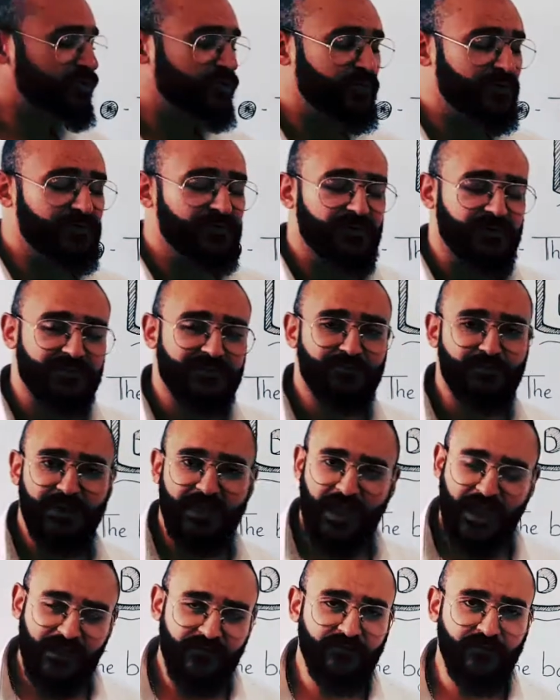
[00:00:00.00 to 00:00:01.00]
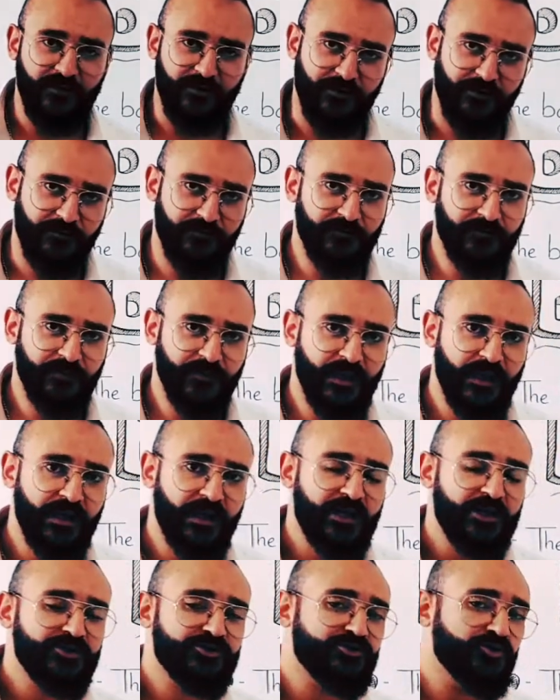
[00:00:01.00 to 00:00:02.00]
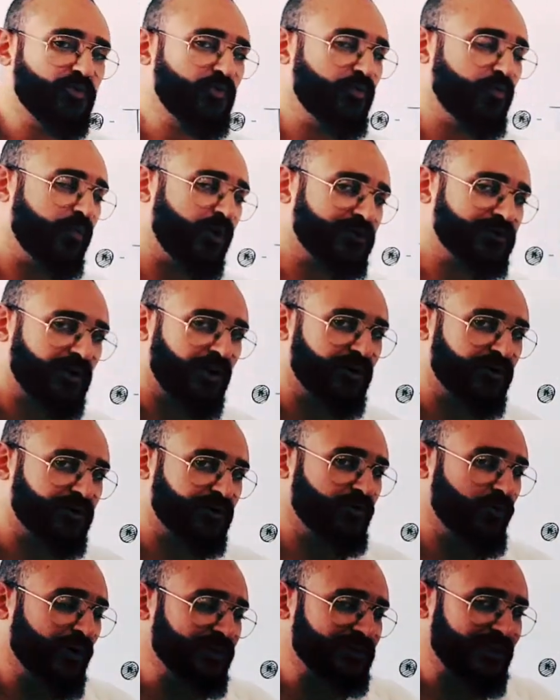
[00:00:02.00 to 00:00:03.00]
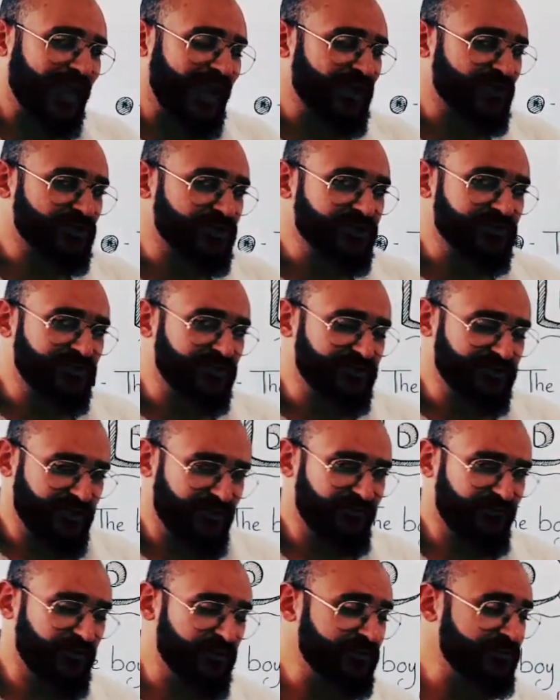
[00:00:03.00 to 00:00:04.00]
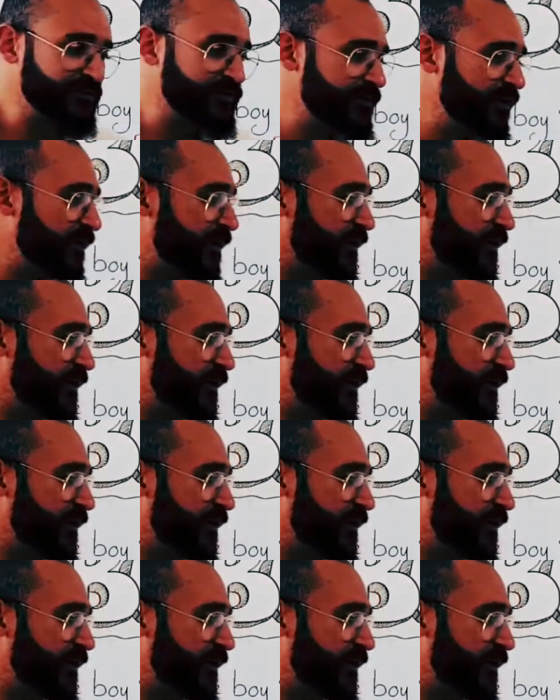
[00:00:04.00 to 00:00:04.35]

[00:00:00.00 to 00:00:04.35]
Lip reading: with his behavior. So what actually the difference?